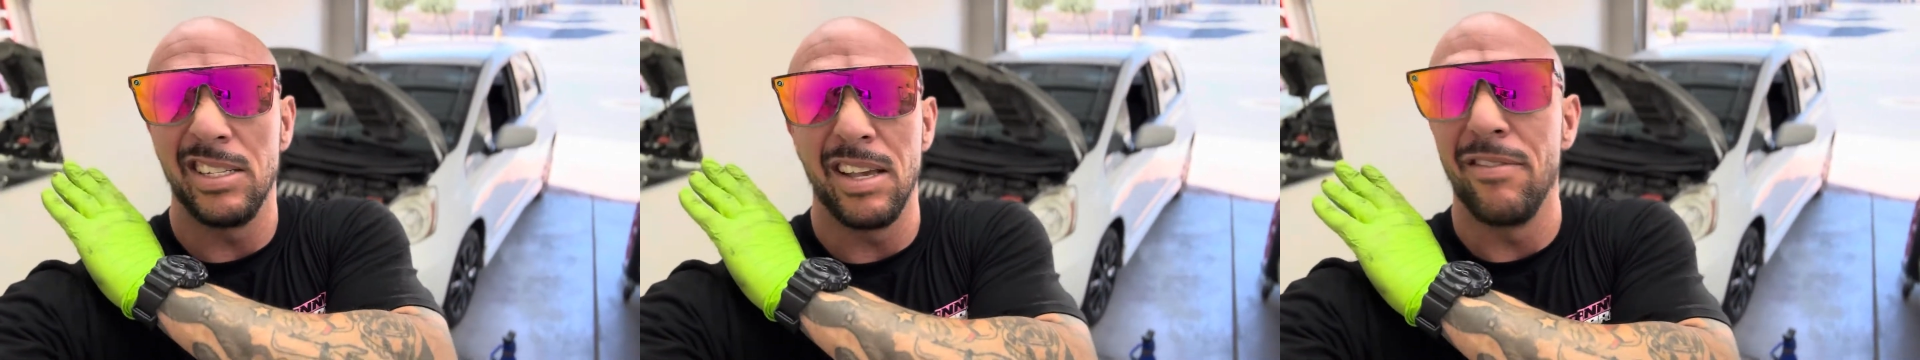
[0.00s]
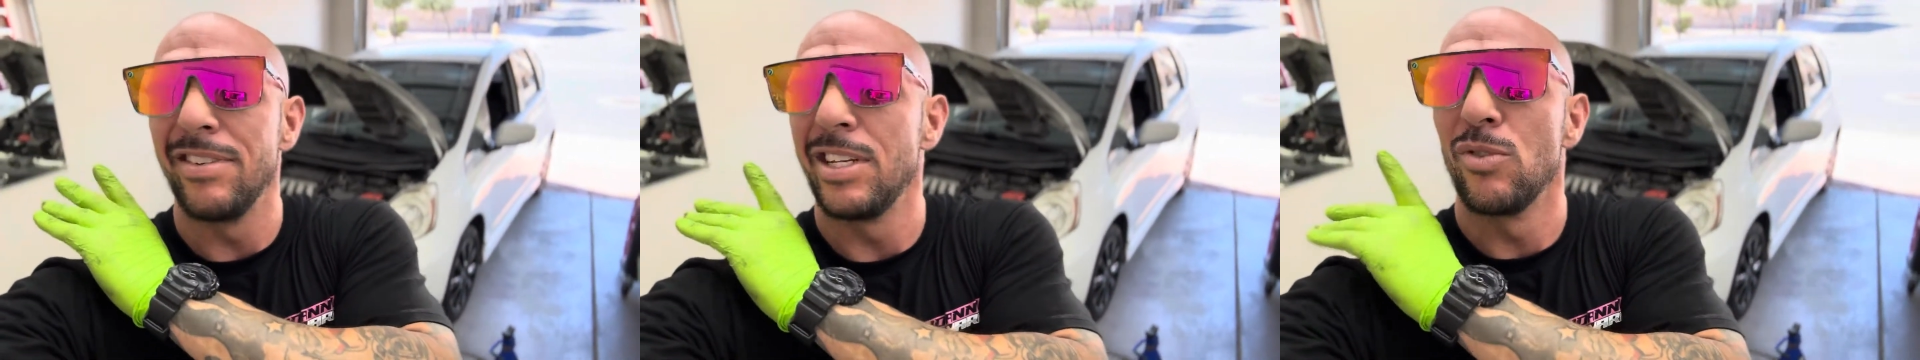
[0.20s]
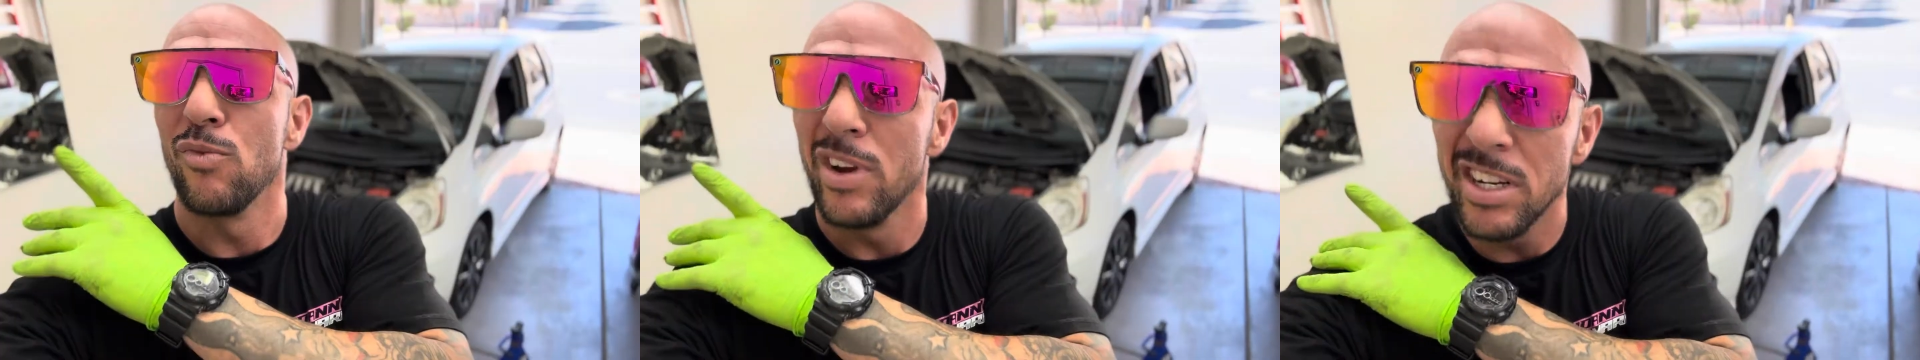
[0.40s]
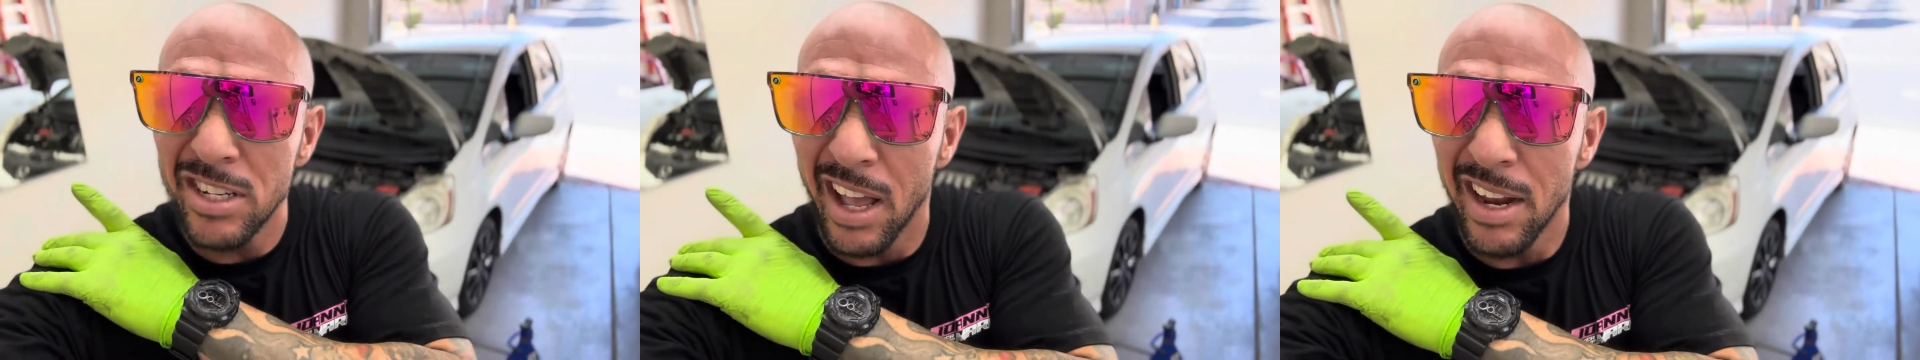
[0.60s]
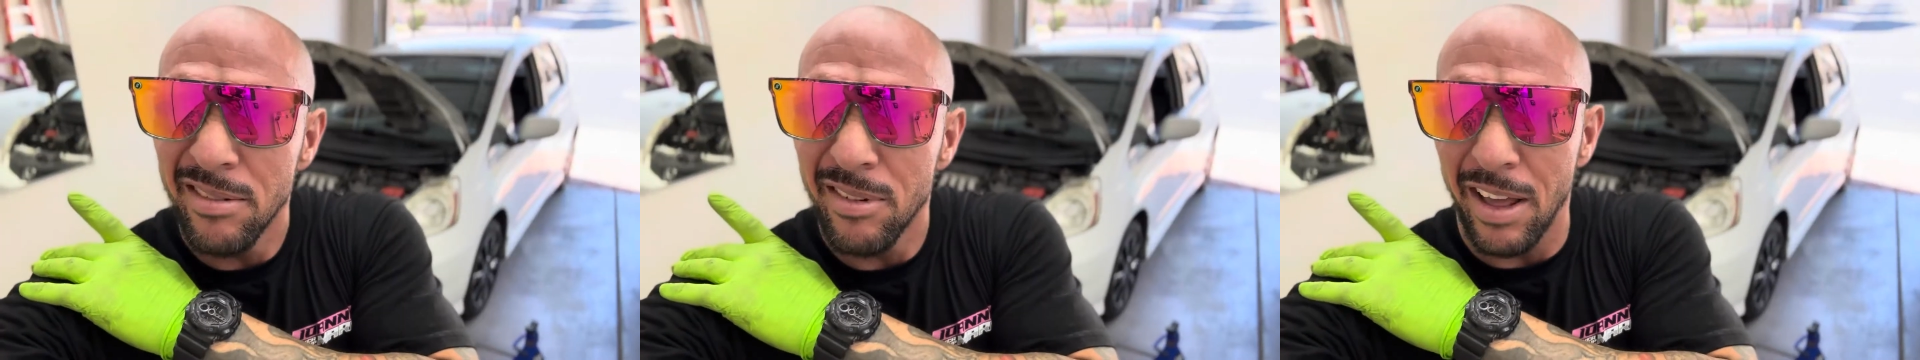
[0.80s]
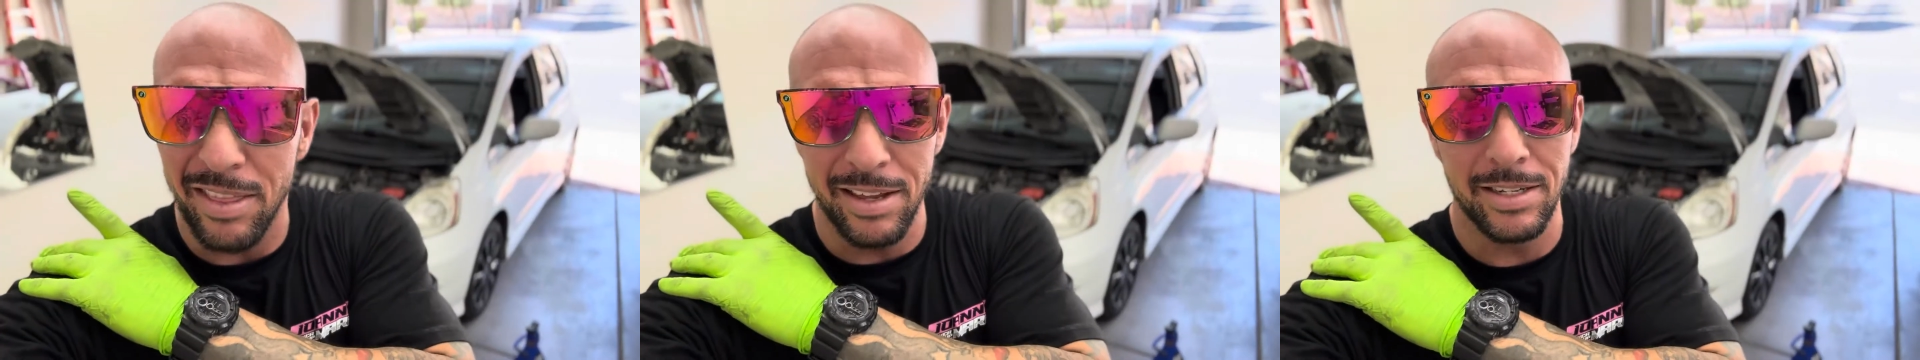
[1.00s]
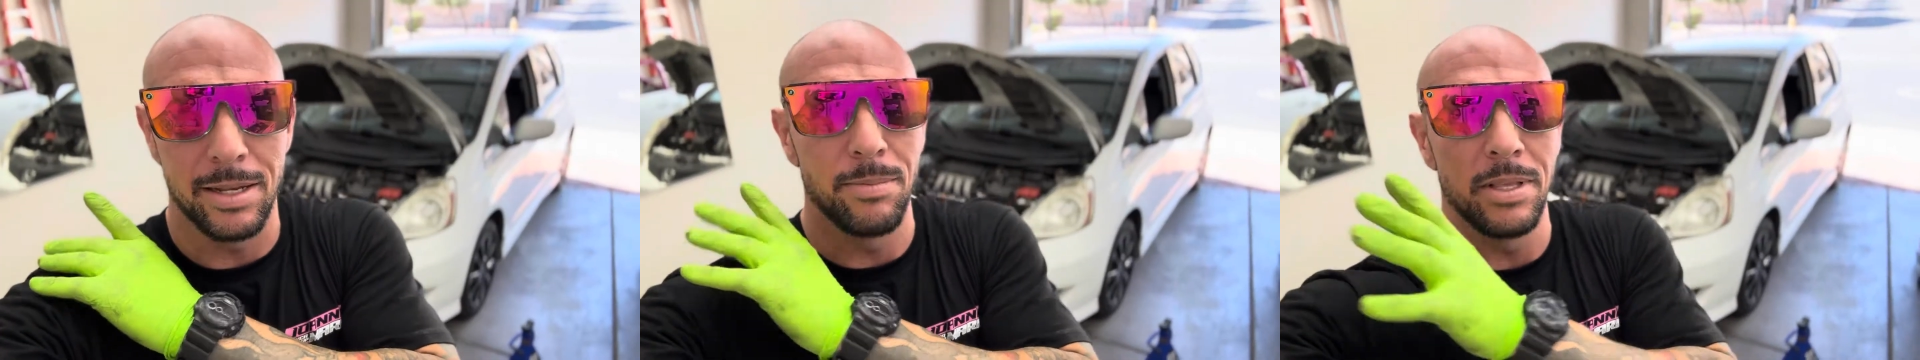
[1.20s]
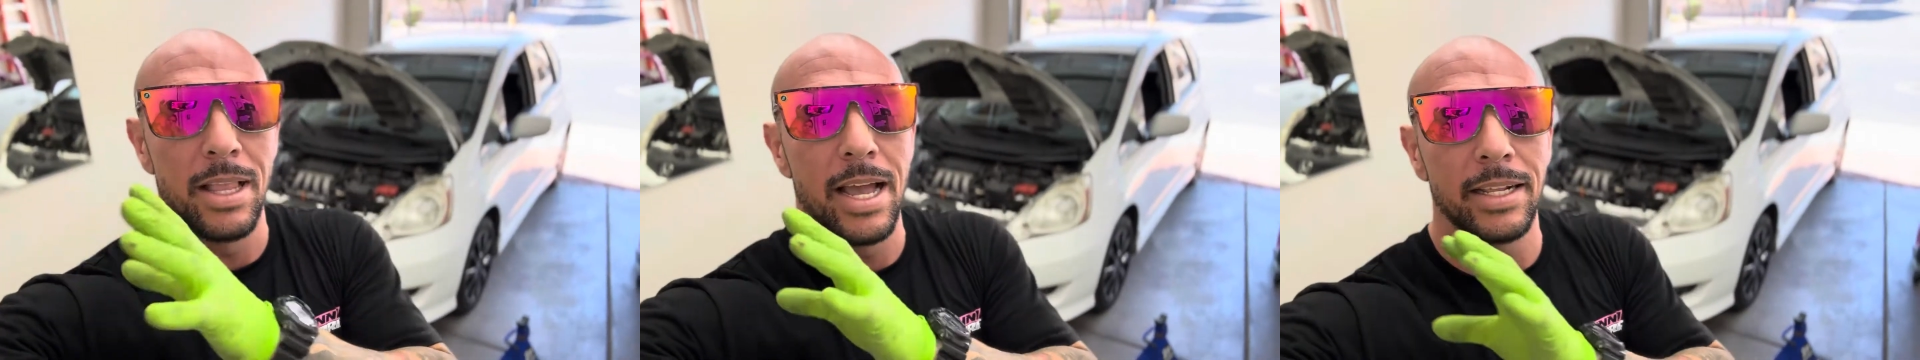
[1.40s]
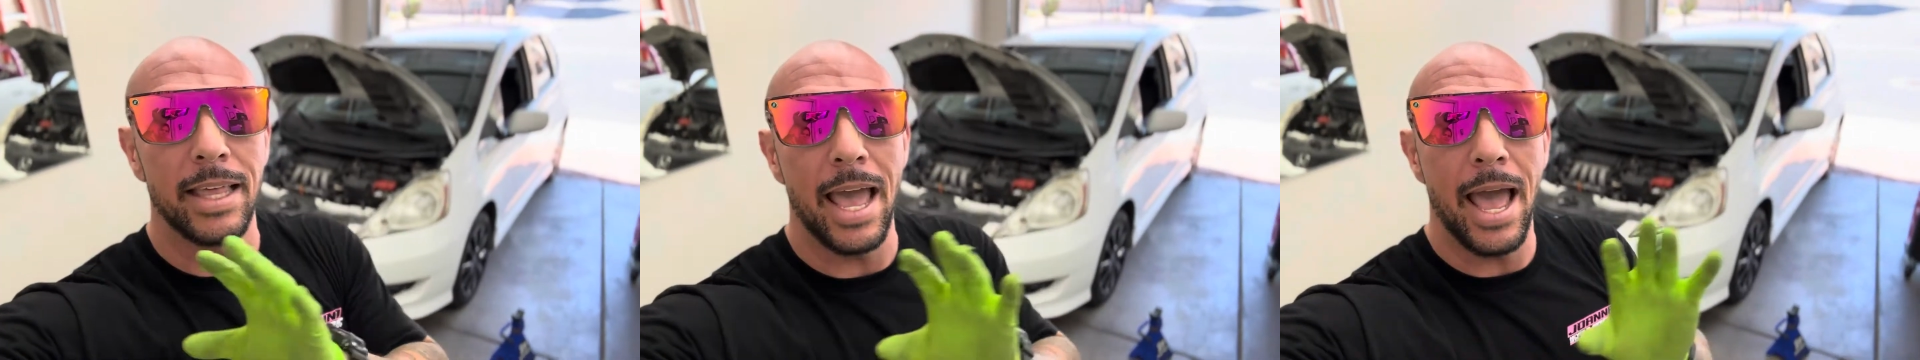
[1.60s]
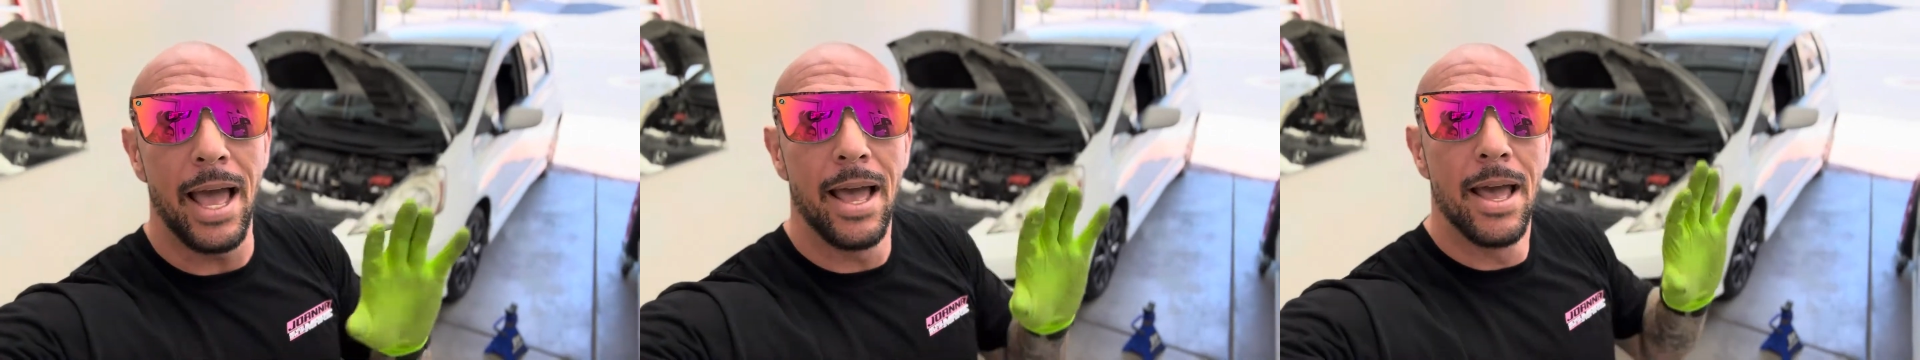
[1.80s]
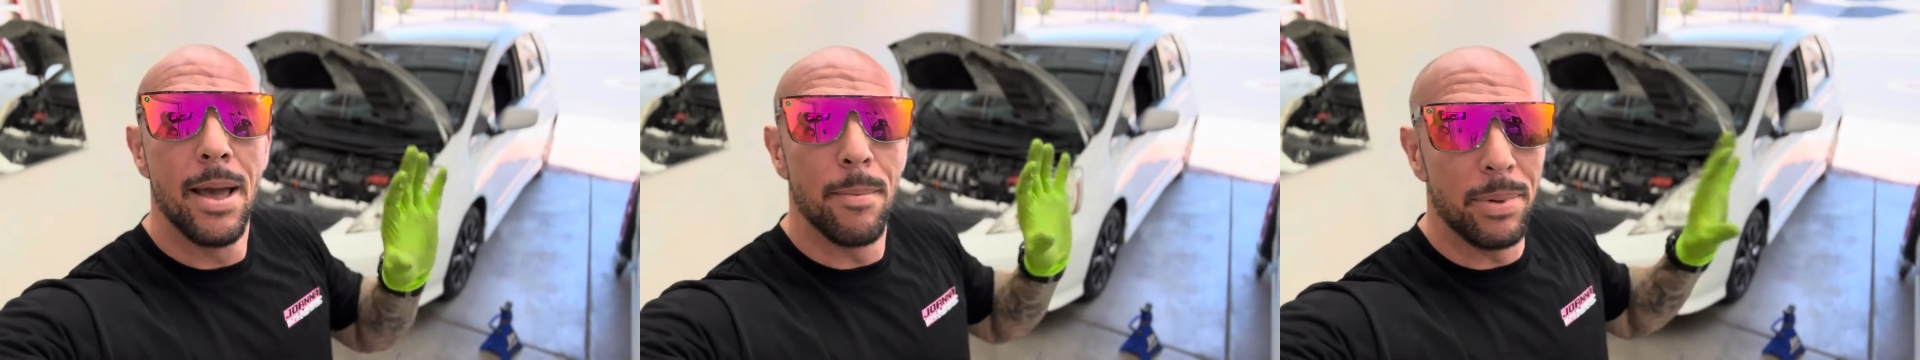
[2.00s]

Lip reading: 17 Ridgeline, I think something like that.